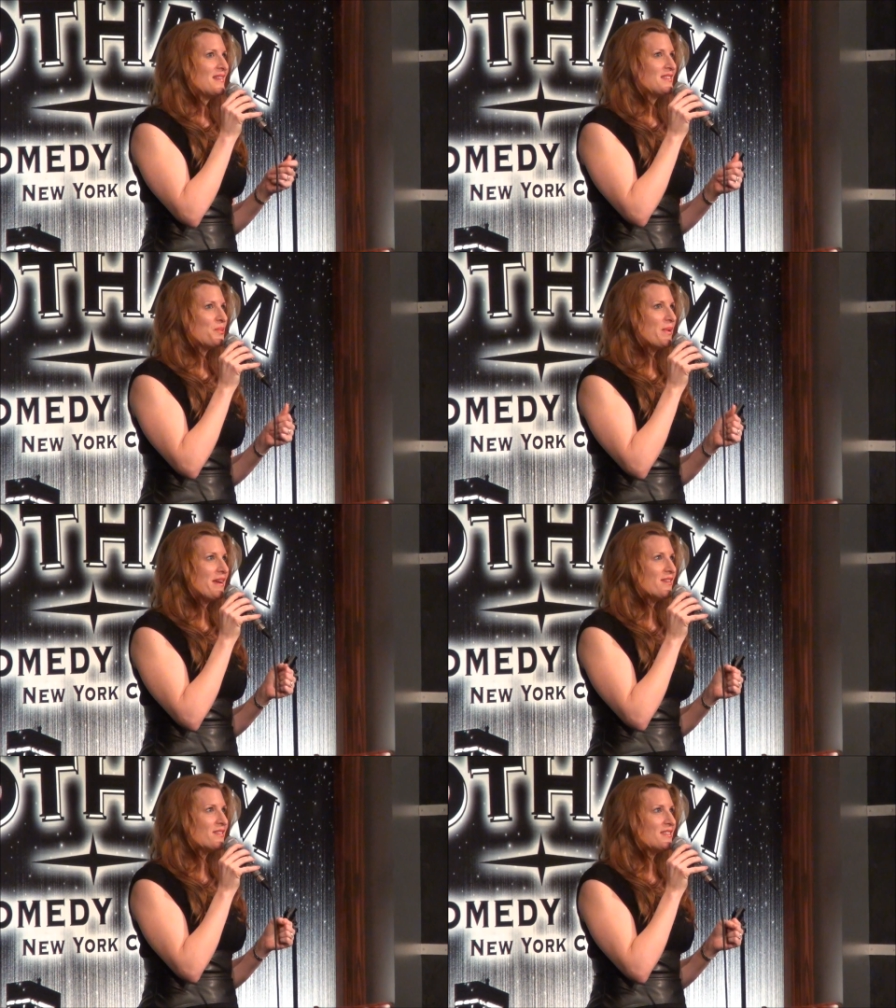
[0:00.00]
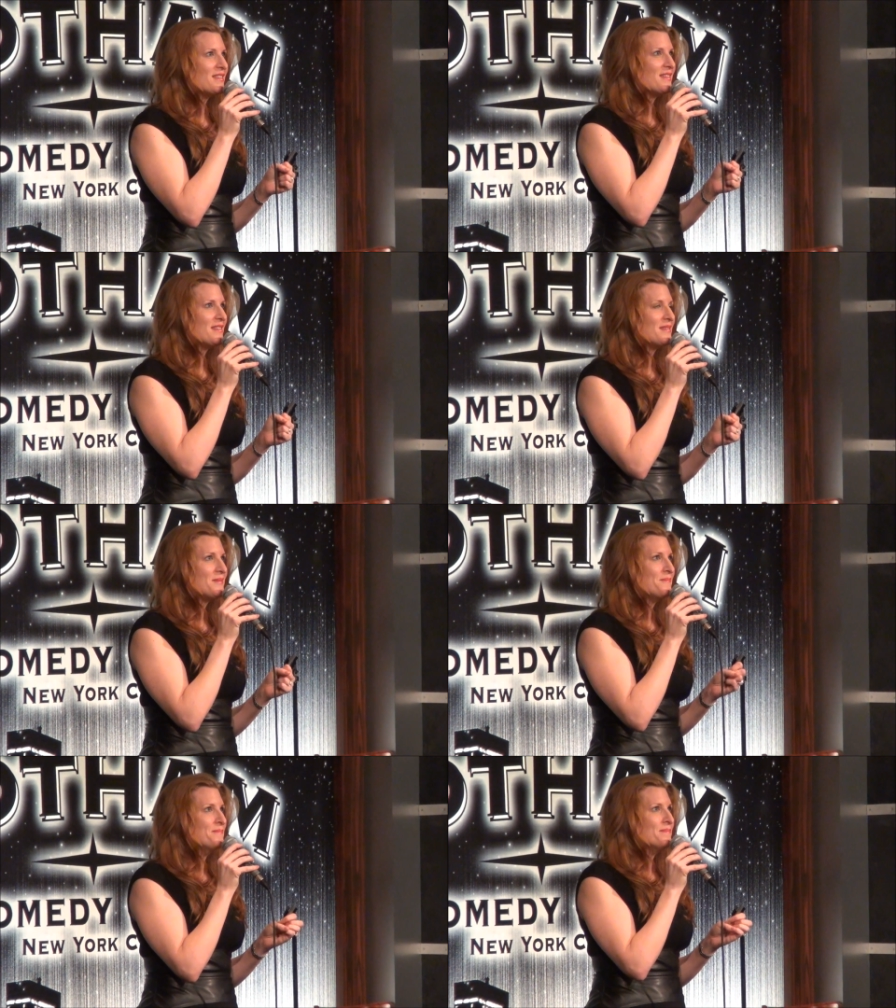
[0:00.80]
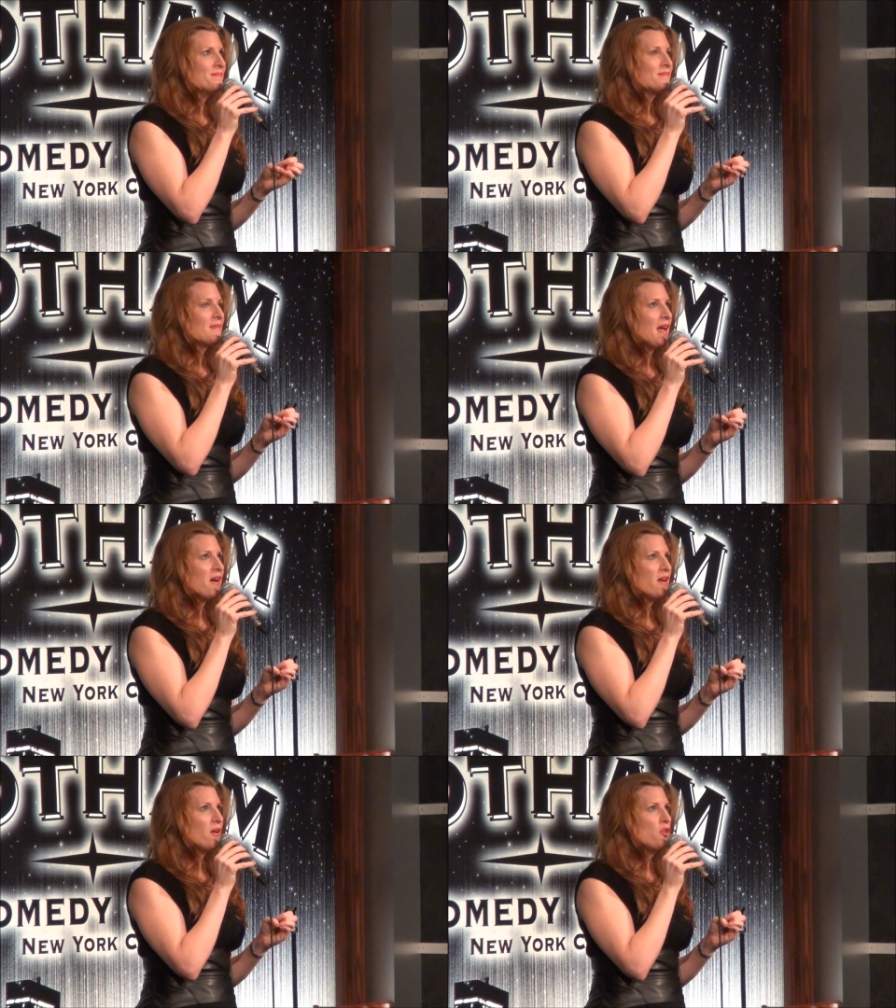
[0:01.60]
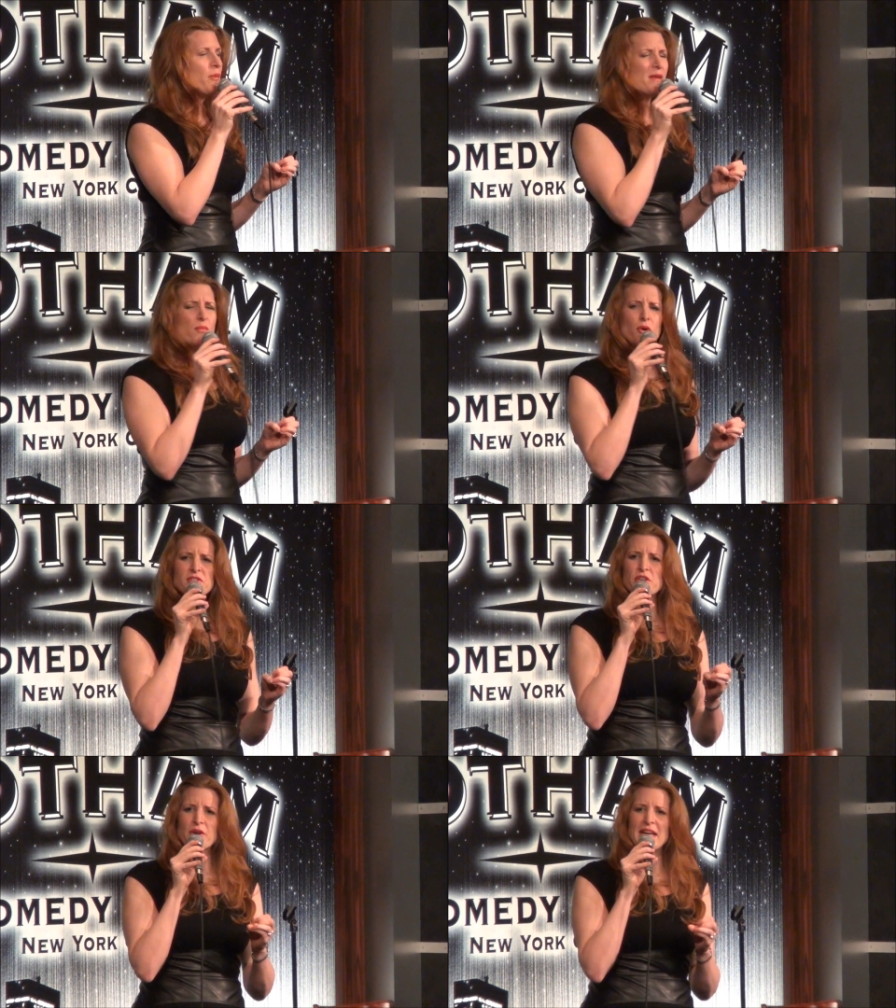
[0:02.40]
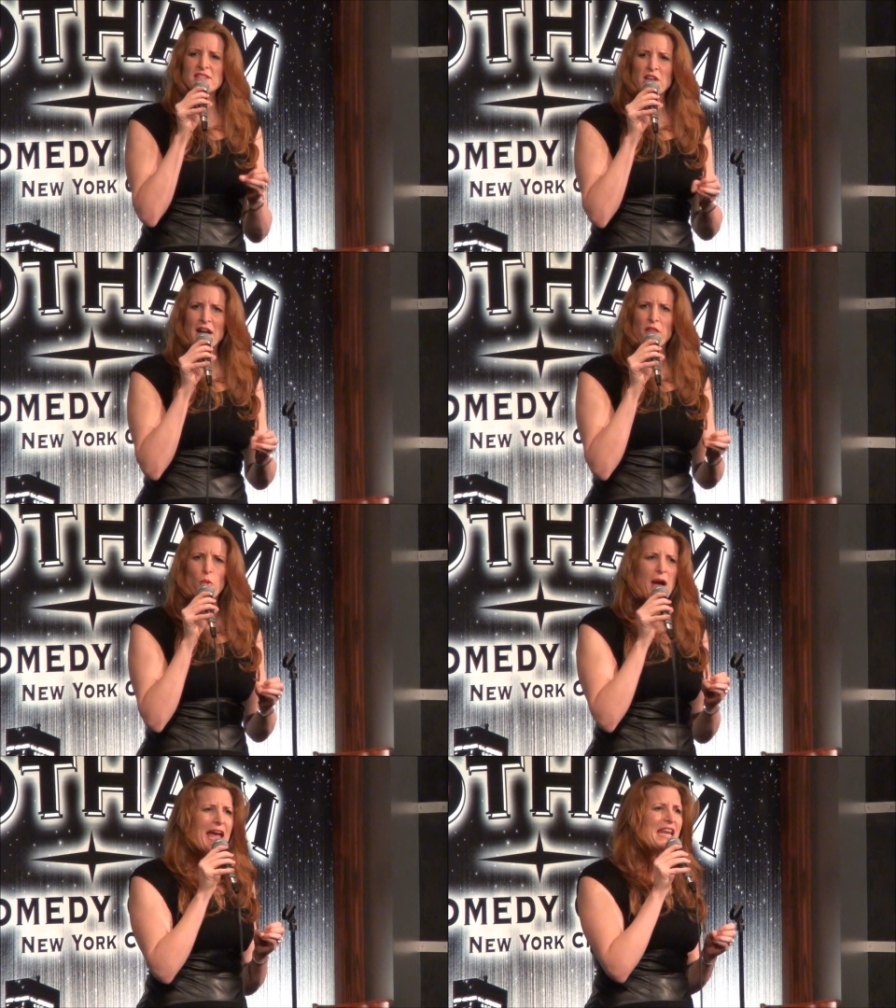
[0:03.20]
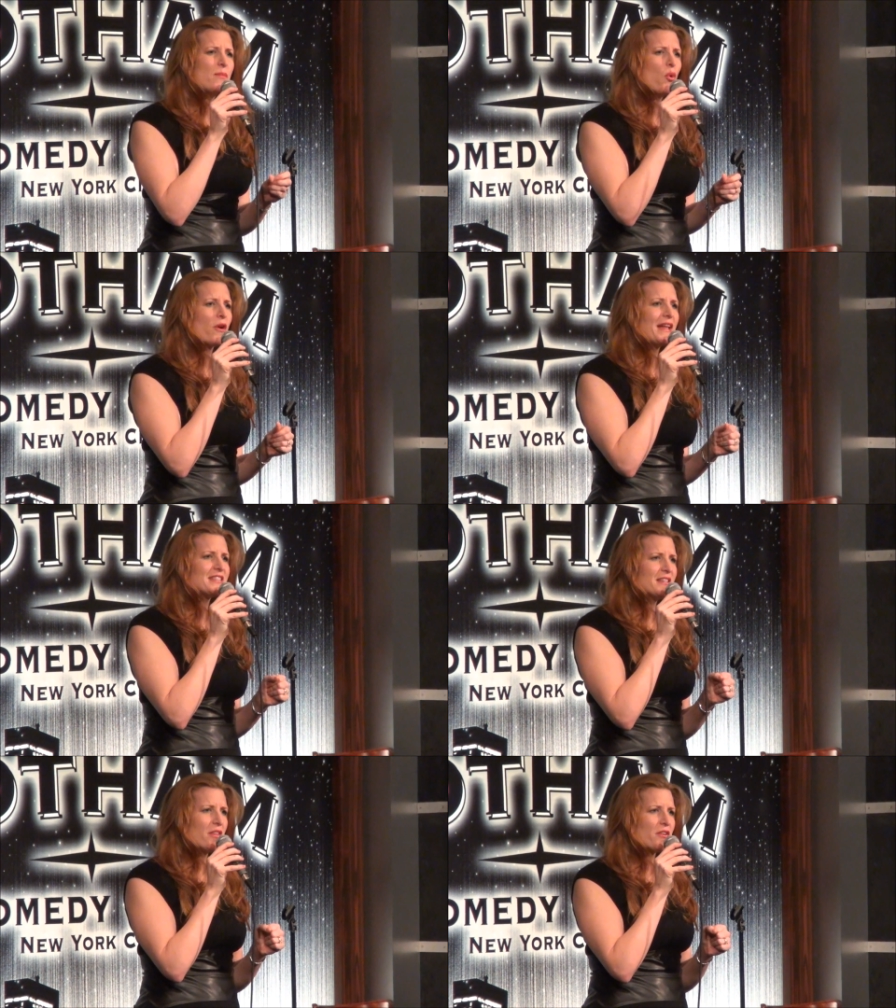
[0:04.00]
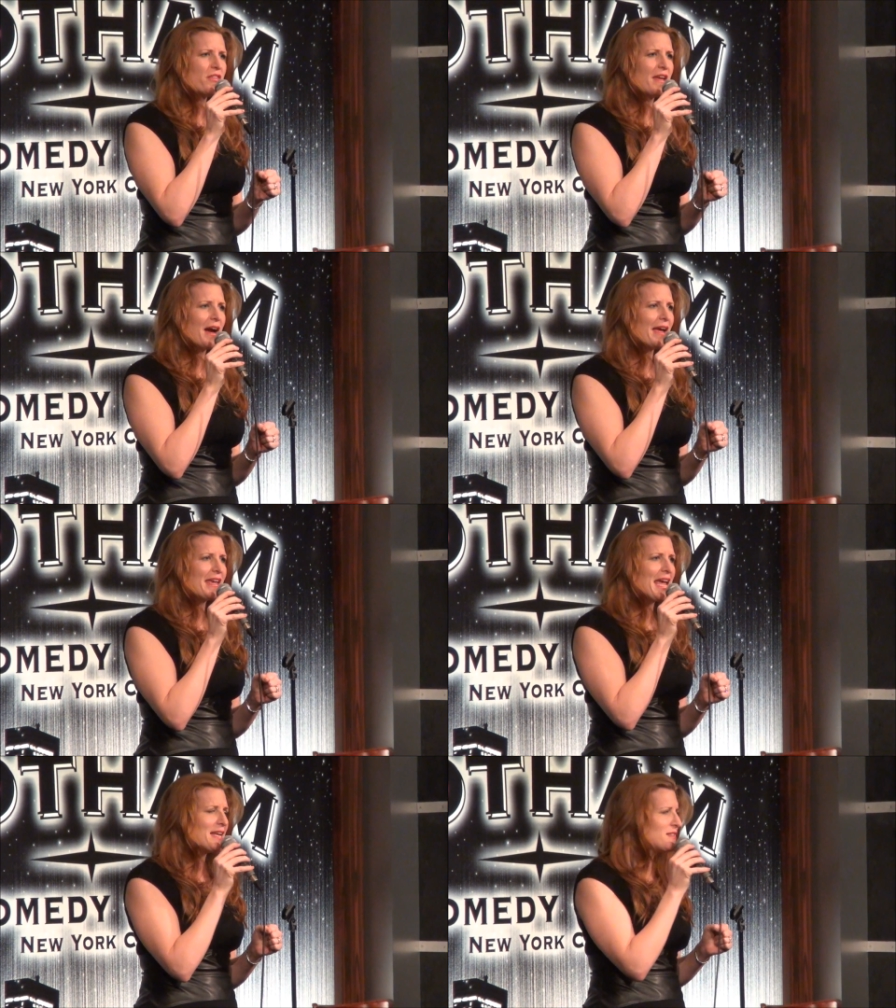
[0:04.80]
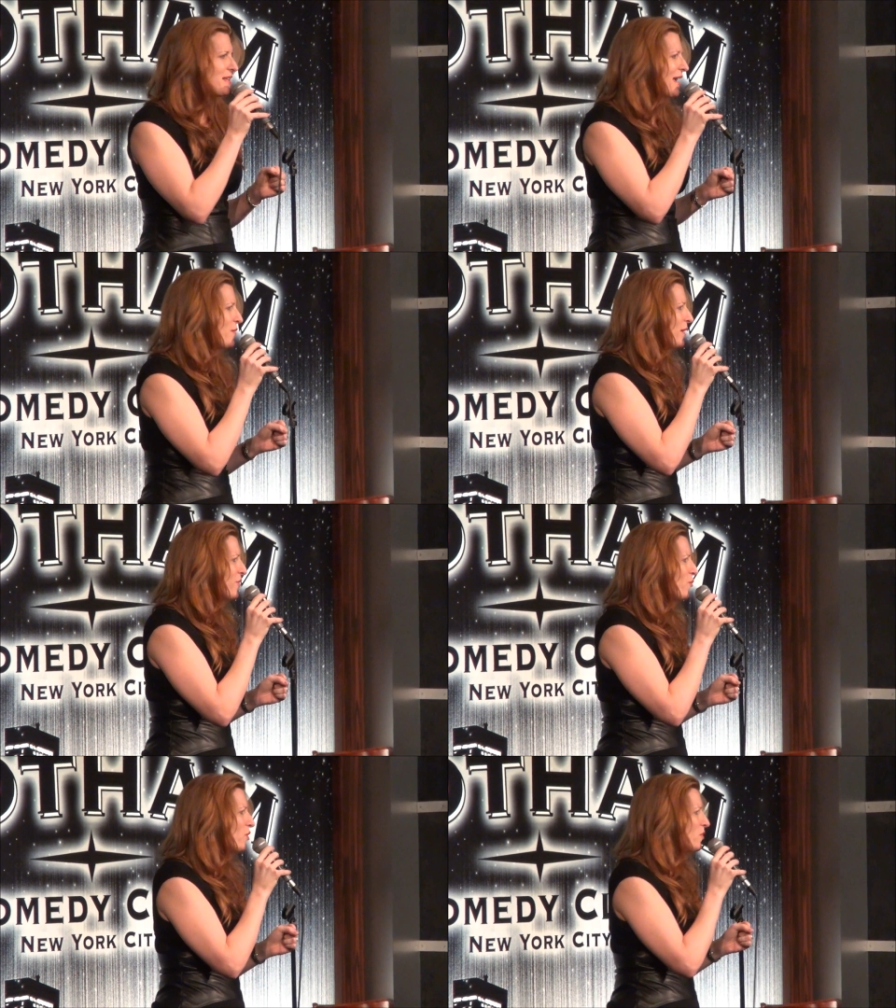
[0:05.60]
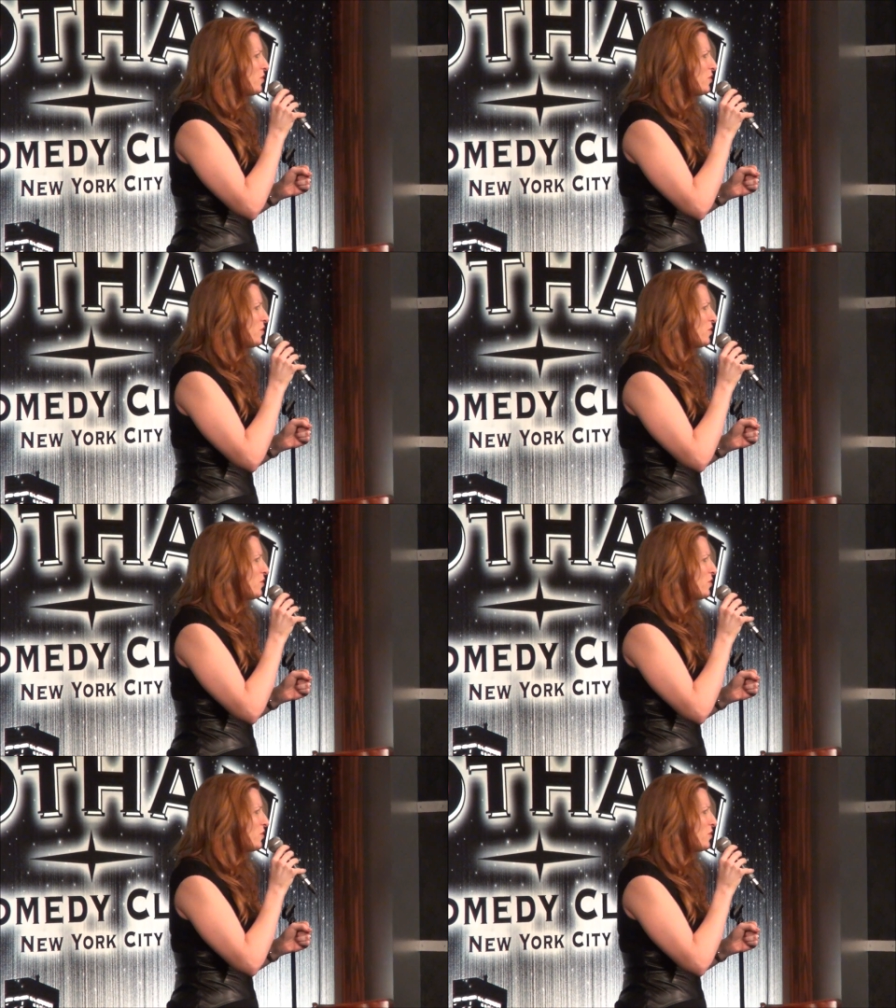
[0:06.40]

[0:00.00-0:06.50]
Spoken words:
It's weird. I don't know, nobody moves their kids out of the way anymore. That's another thing I can't stand about the